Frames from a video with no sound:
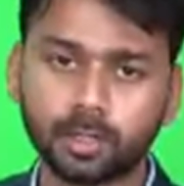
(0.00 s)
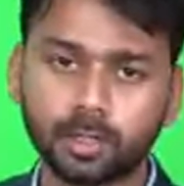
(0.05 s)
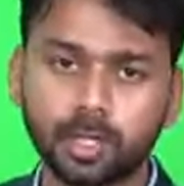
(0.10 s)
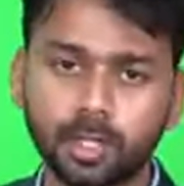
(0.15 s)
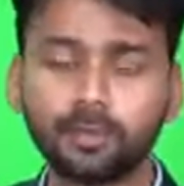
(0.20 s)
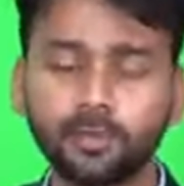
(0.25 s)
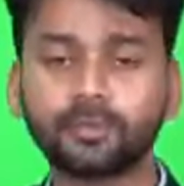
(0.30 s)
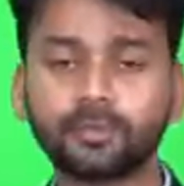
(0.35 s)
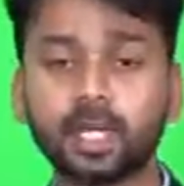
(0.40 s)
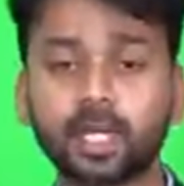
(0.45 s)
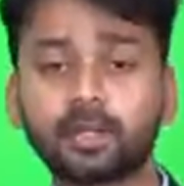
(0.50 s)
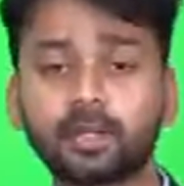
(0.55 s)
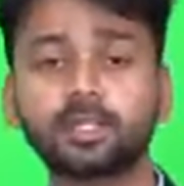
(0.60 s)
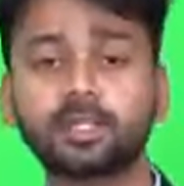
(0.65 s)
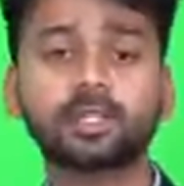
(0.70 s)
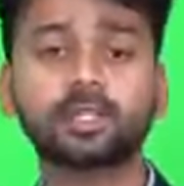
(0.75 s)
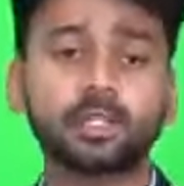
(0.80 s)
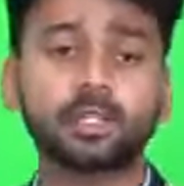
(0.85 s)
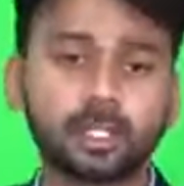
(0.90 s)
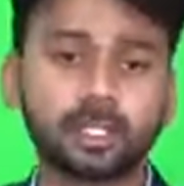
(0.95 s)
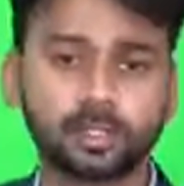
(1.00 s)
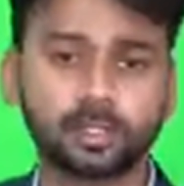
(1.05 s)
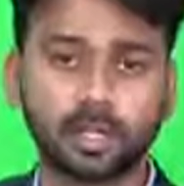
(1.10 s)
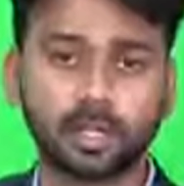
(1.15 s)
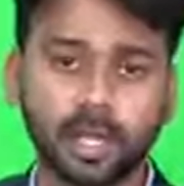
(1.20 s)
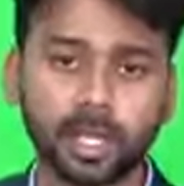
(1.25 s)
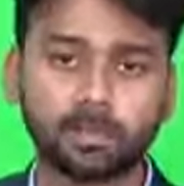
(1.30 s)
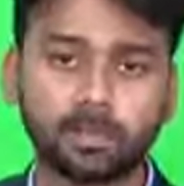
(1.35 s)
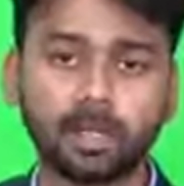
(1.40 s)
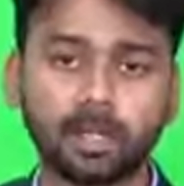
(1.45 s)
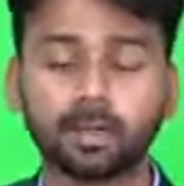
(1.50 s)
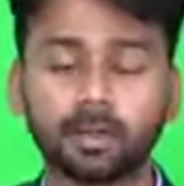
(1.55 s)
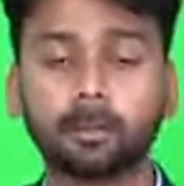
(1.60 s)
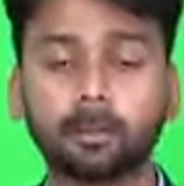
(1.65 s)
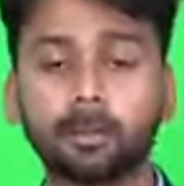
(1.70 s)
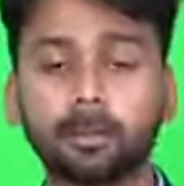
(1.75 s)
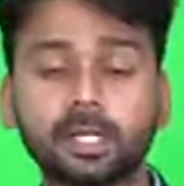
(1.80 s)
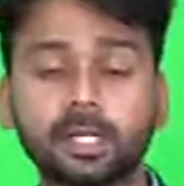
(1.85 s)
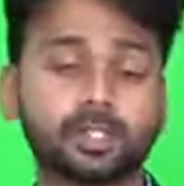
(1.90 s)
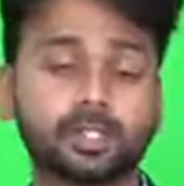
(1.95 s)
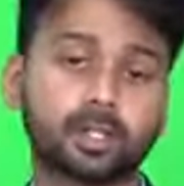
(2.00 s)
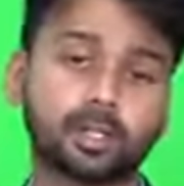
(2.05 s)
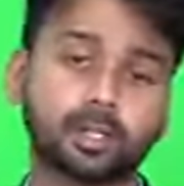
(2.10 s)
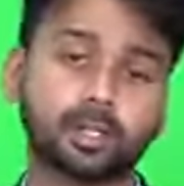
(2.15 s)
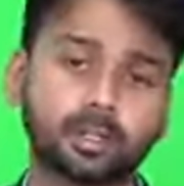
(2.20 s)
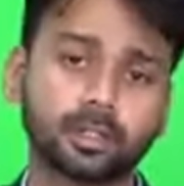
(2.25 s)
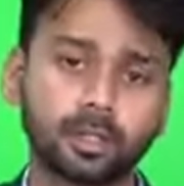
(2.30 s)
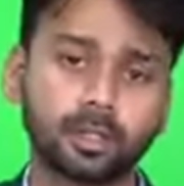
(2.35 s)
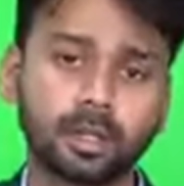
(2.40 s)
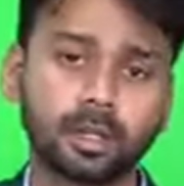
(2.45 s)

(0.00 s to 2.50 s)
if there is a disclaimer, mention it.